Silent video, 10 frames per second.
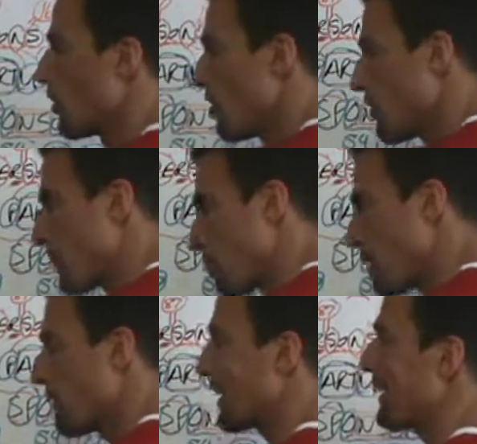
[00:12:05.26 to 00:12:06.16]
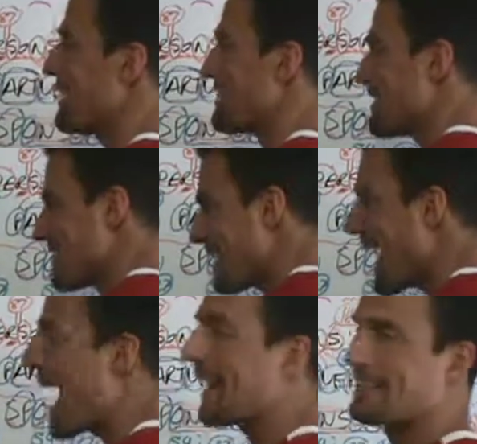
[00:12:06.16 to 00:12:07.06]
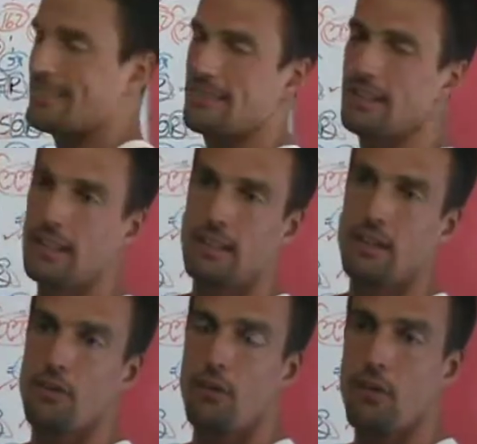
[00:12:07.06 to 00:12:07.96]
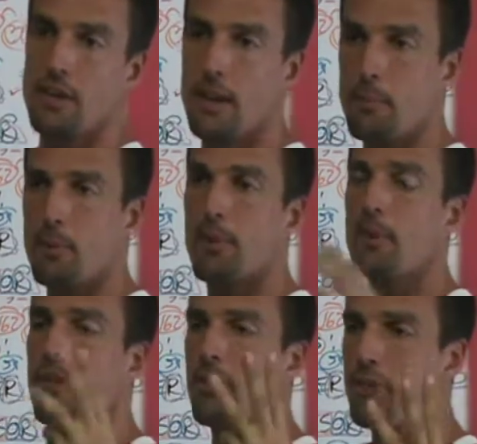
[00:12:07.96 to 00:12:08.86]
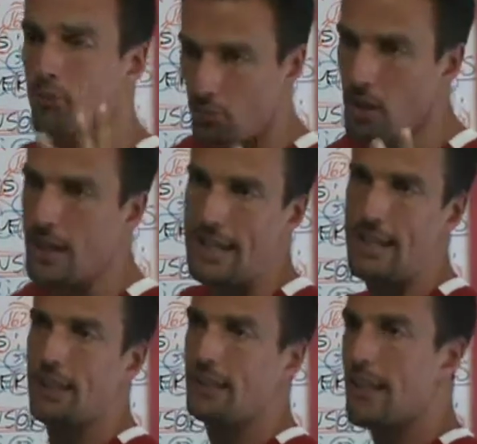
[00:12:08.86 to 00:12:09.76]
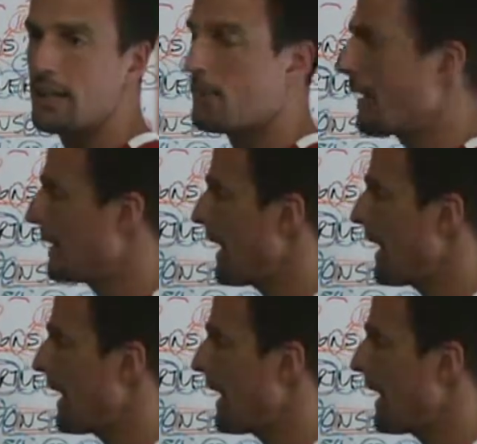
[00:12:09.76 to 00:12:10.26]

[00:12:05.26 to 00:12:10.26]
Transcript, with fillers: words are perfectly stacked for the number three. Letter by